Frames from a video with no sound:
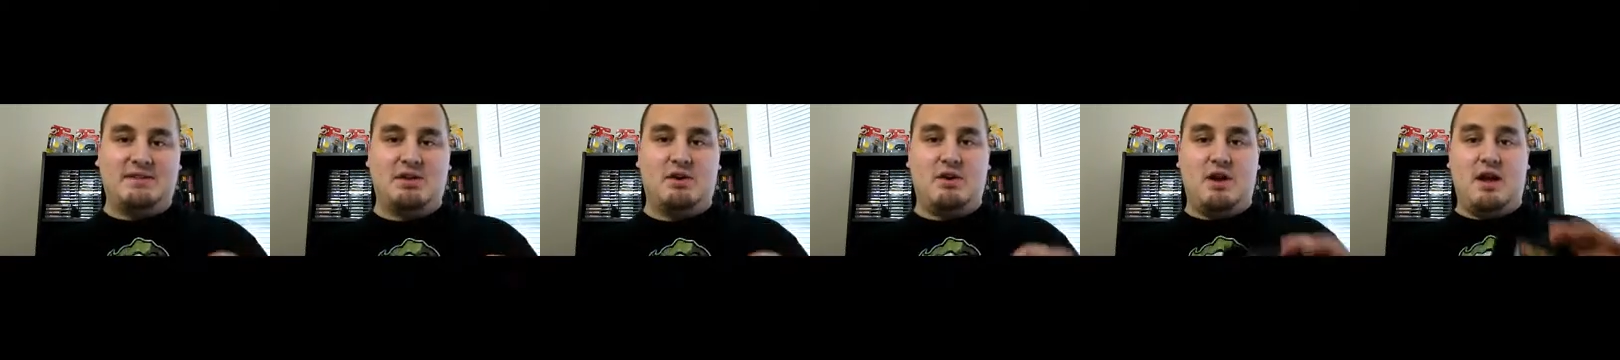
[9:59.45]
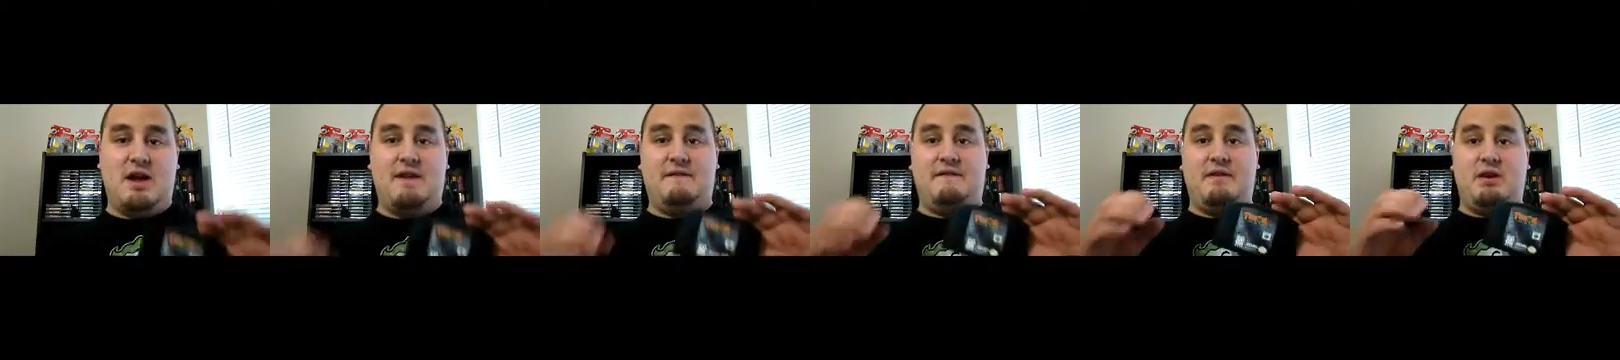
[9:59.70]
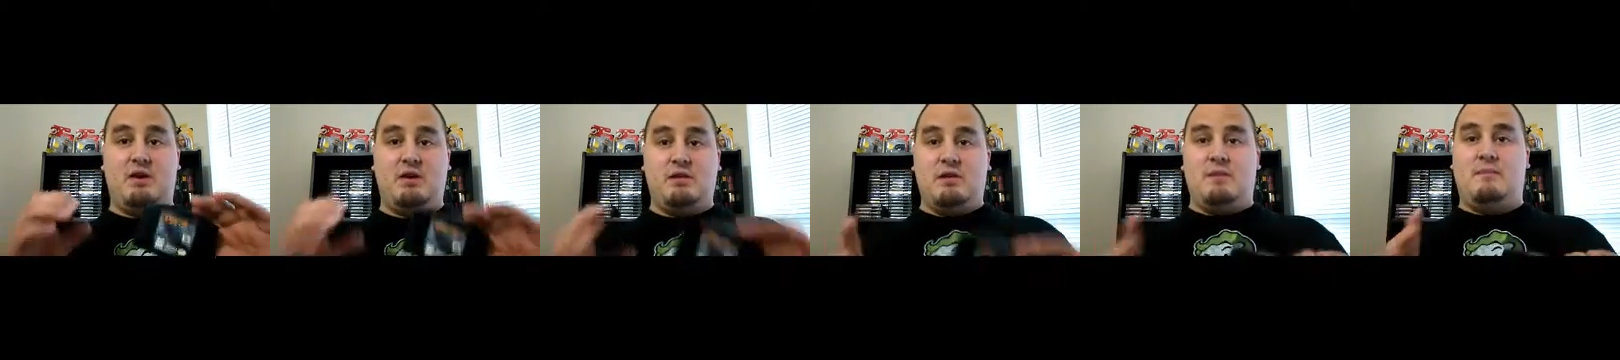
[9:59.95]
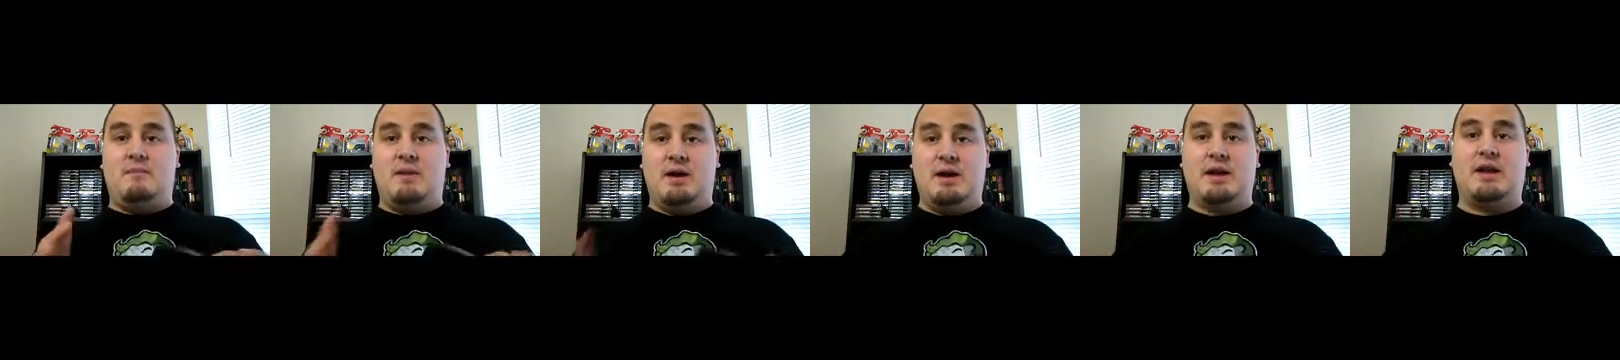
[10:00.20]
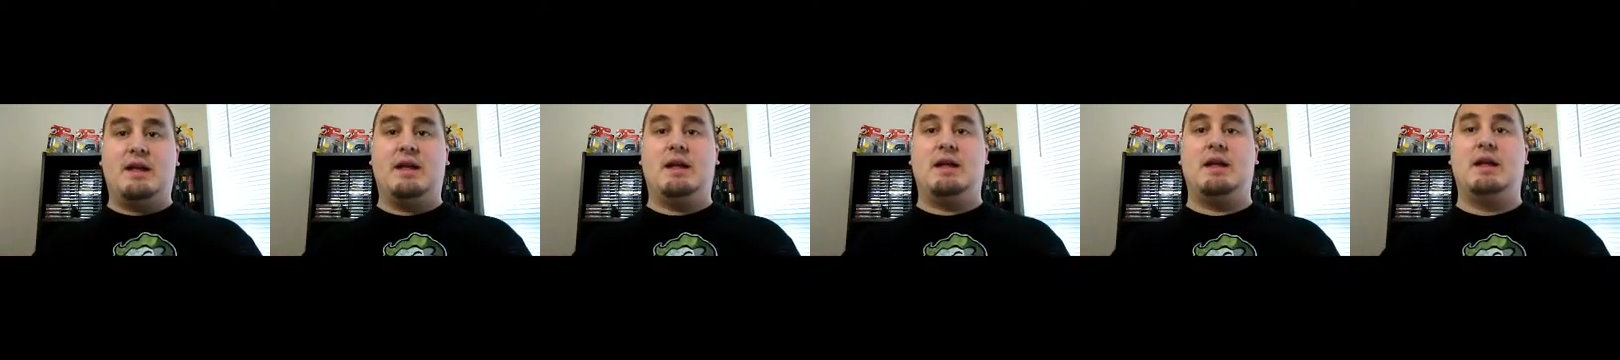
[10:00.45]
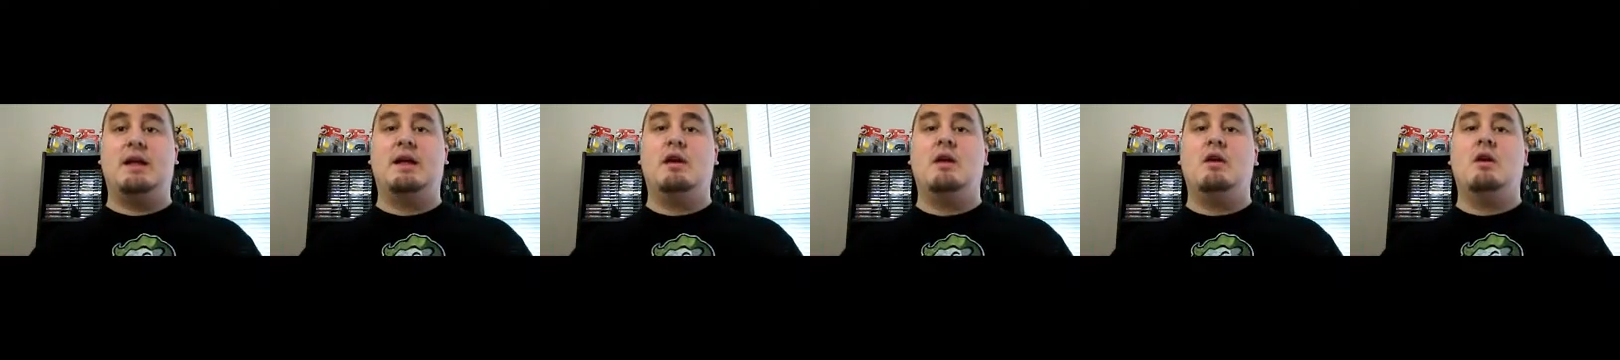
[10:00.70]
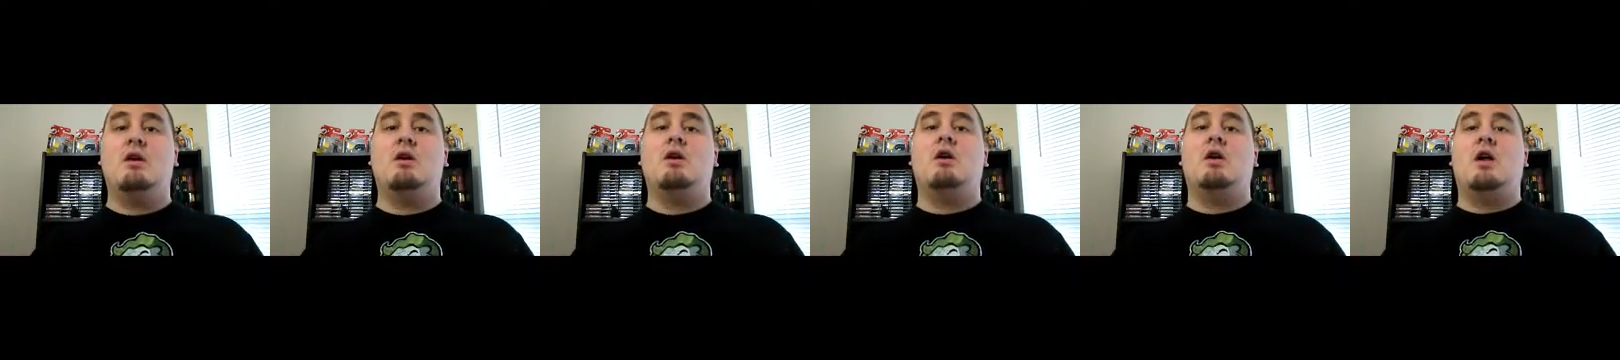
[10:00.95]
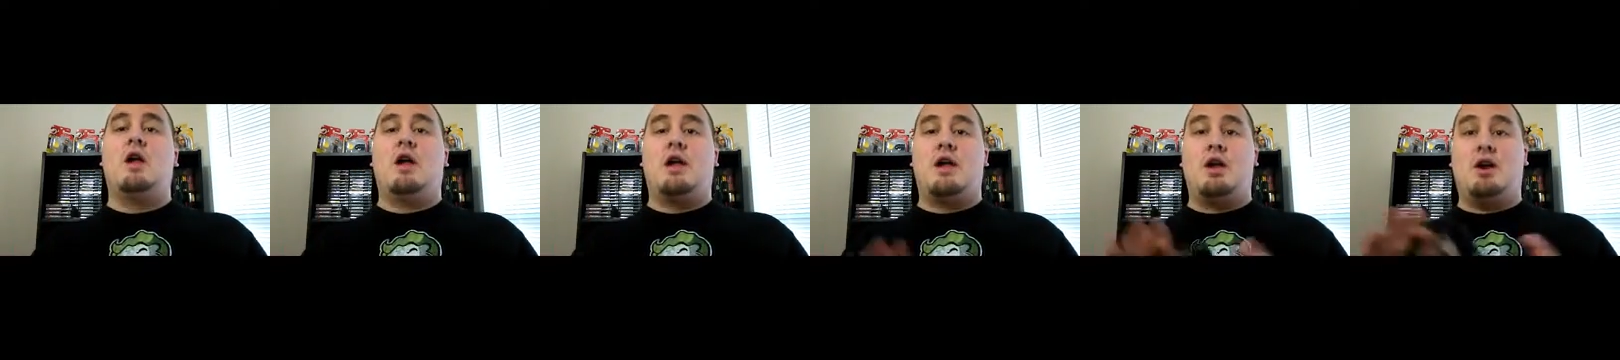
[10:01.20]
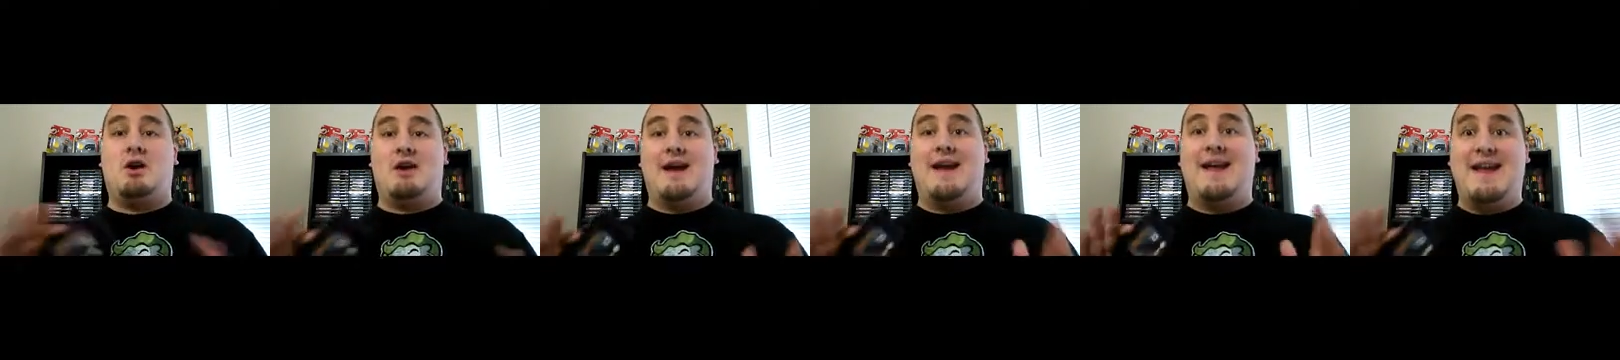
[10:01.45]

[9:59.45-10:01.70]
So if you're the monkey, you're